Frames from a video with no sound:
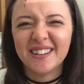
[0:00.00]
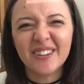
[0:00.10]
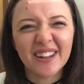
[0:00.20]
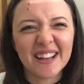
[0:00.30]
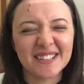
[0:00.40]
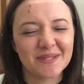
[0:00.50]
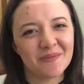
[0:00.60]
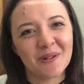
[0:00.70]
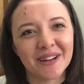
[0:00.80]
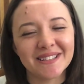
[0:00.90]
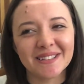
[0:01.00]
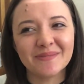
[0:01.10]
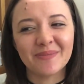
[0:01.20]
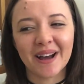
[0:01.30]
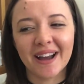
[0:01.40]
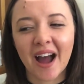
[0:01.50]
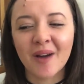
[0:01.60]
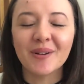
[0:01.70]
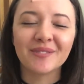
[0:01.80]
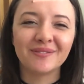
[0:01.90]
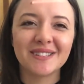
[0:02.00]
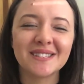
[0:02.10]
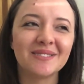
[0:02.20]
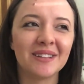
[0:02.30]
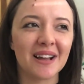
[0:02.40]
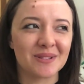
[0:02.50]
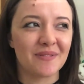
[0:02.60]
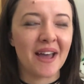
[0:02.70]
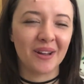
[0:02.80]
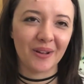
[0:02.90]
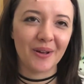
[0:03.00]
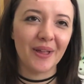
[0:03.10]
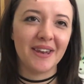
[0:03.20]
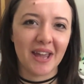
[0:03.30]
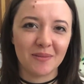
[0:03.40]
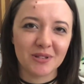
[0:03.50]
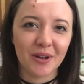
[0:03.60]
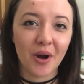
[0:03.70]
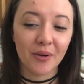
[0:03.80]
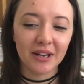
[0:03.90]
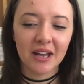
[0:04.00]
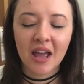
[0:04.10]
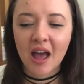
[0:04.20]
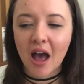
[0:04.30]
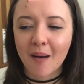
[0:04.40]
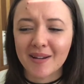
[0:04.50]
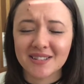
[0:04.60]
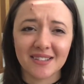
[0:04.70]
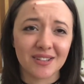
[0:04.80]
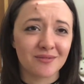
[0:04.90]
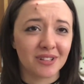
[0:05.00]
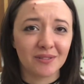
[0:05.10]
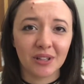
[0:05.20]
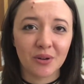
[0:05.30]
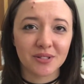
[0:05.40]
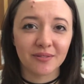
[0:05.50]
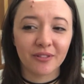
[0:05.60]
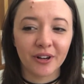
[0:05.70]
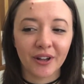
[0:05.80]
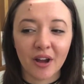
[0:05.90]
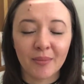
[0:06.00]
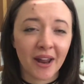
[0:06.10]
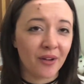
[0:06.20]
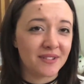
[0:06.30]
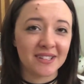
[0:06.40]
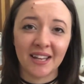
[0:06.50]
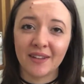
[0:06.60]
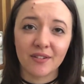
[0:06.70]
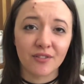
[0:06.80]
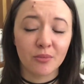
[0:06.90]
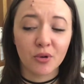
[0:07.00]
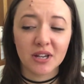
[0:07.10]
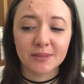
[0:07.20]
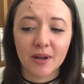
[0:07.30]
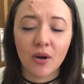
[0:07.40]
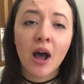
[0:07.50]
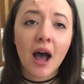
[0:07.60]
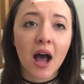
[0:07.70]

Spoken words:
not like disappointed, but I would have still liked to have had a girl and named her Owen. I just think that's really, really awesome for a girl, but I love it for a boy as well.